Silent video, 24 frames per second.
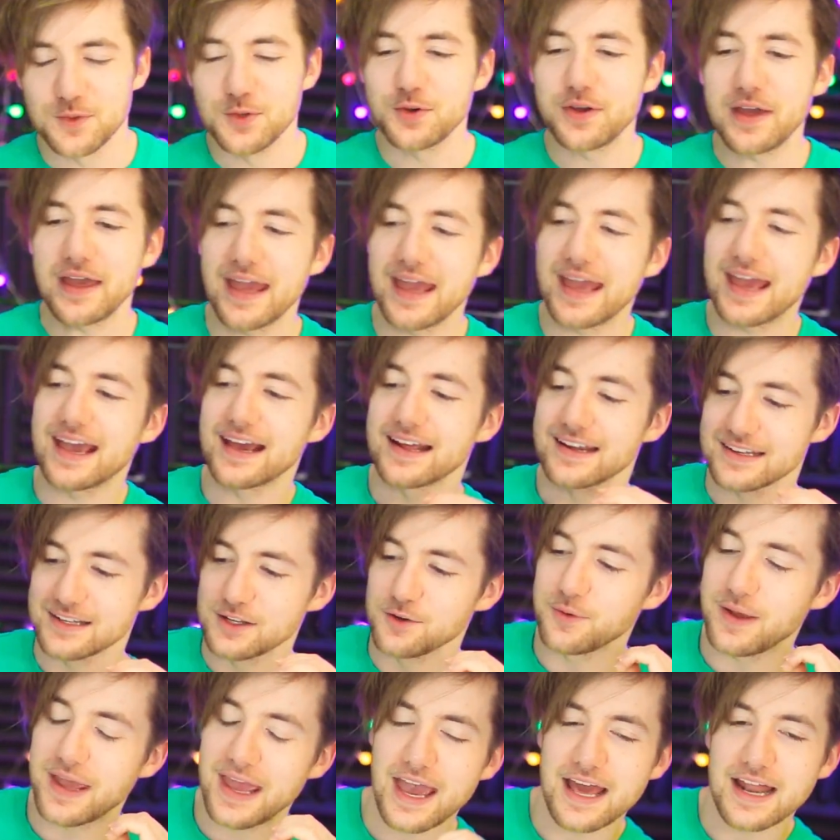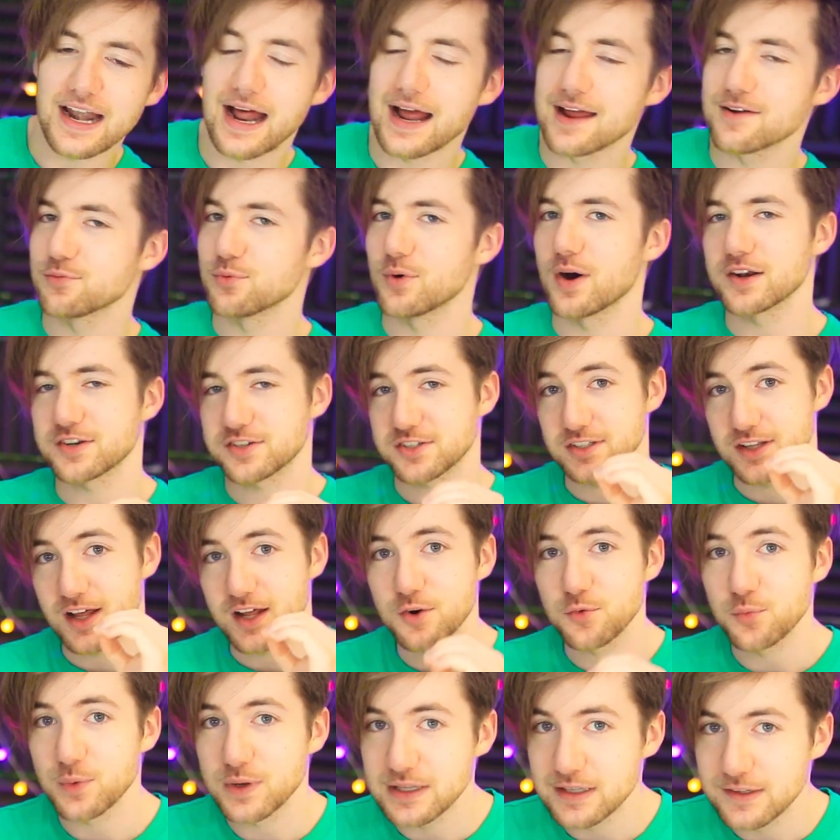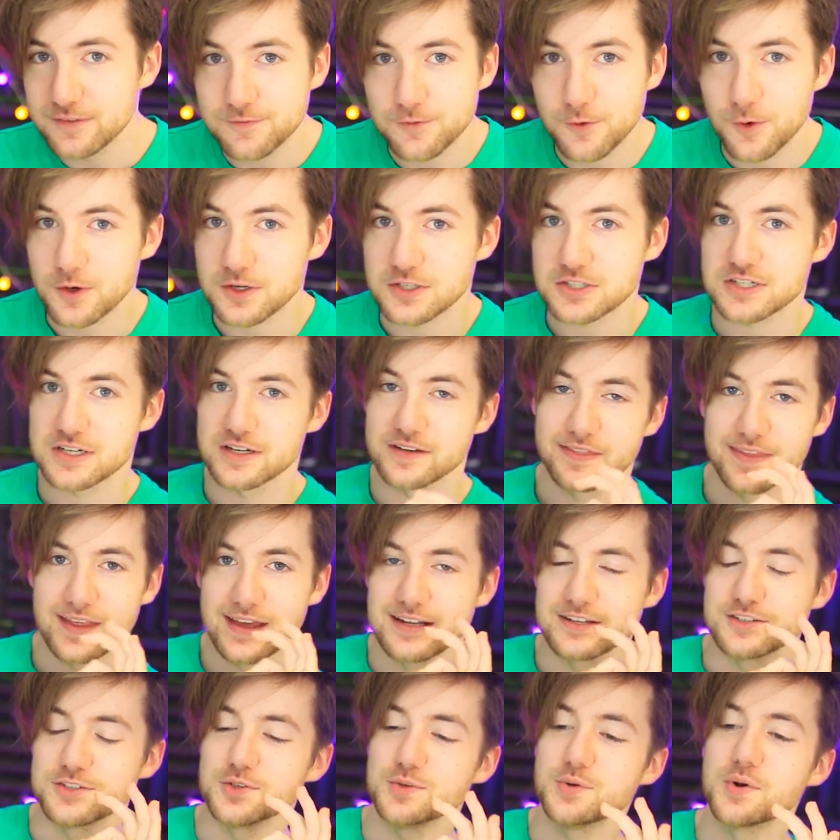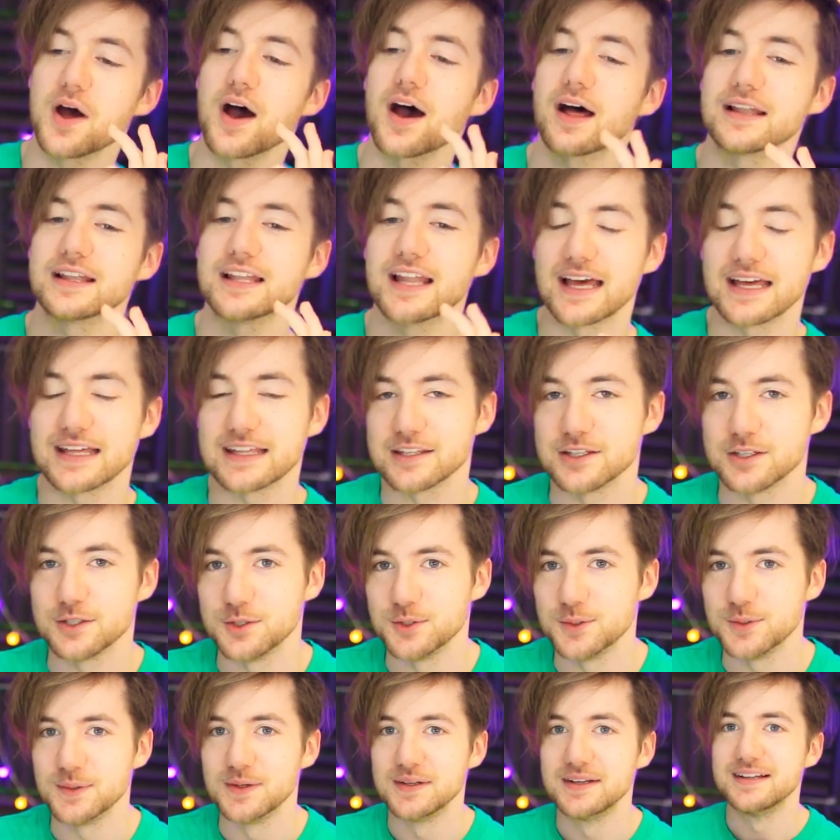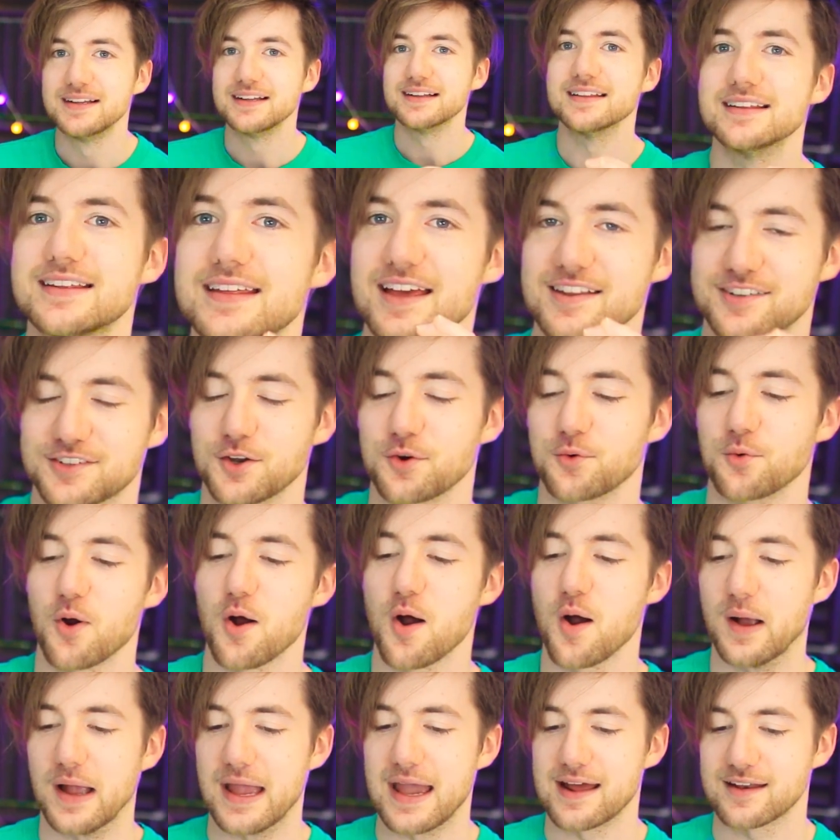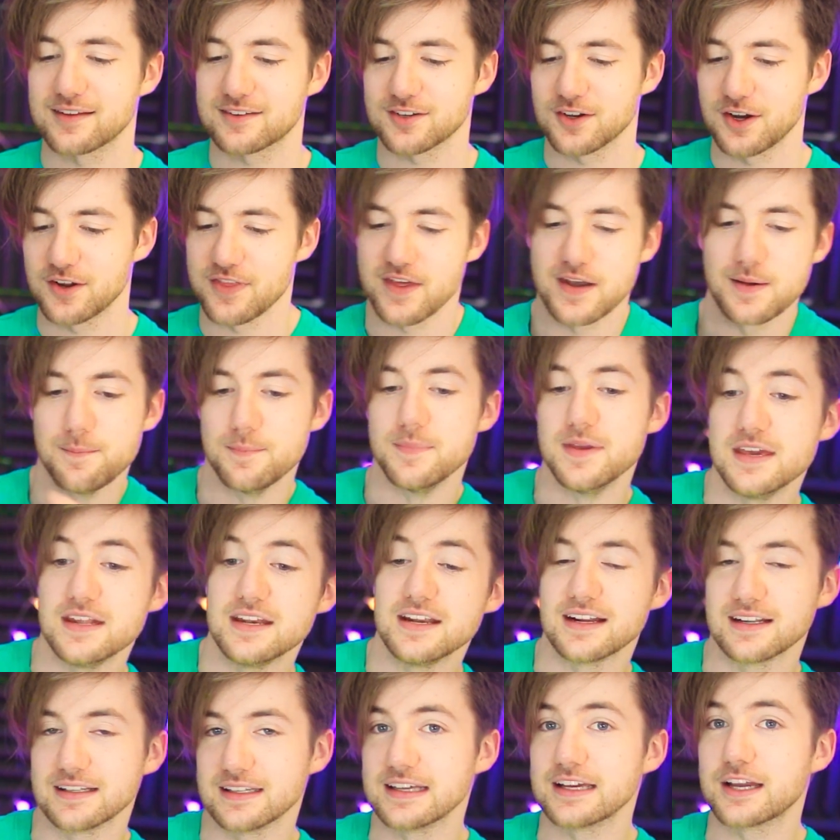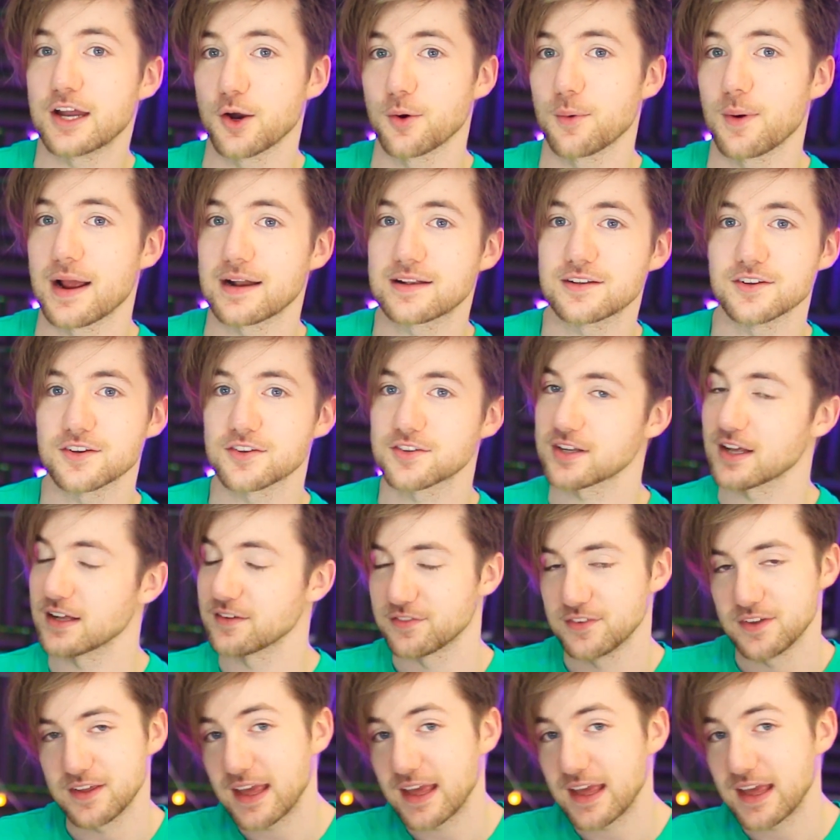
You can't. I've watched a lot of Wheel of Fortune. They do not let you guess a wrong answer and then immediately correct yourself.